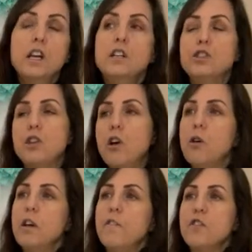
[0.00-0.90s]
So
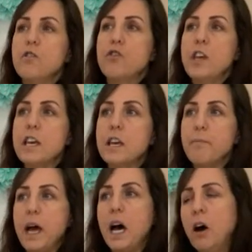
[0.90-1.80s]
if you think
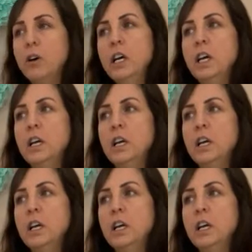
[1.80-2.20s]
about